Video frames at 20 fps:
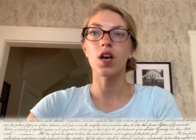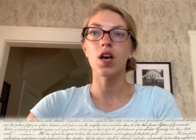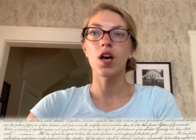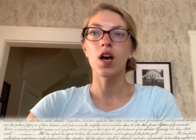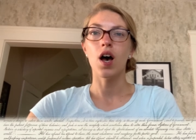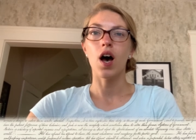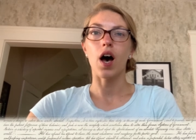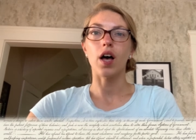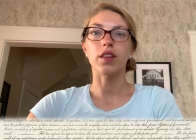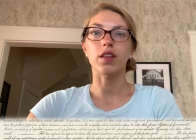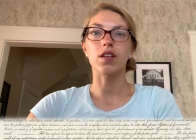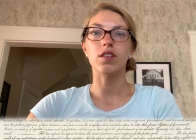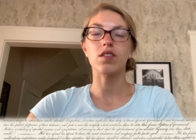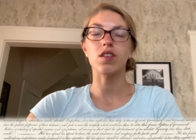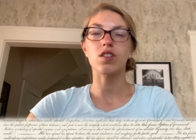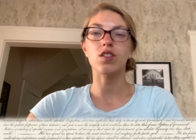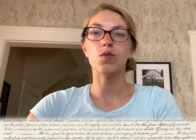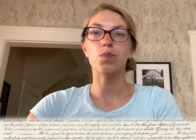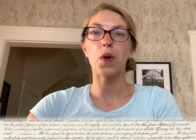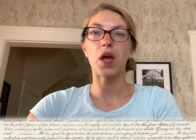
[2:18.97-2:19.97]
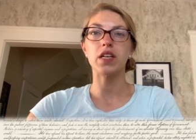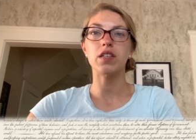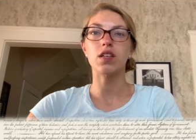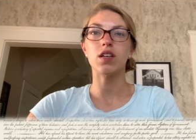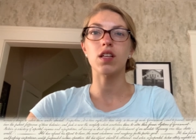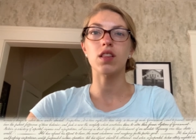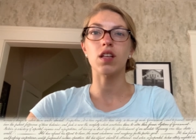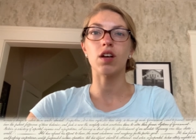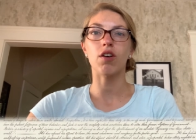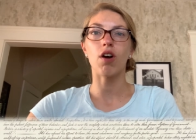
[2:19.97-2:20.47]
unless suspended in
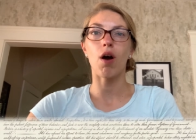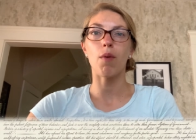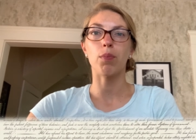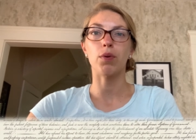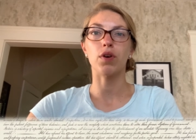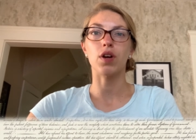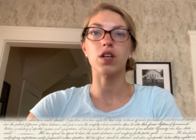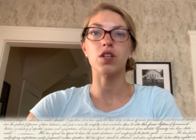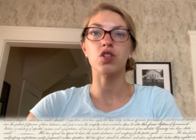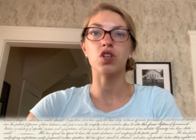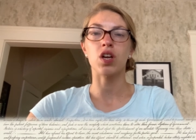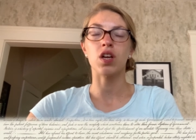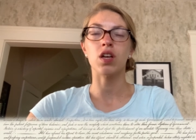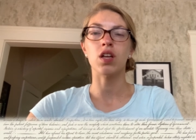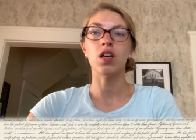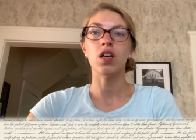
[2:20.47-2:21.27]
their operation,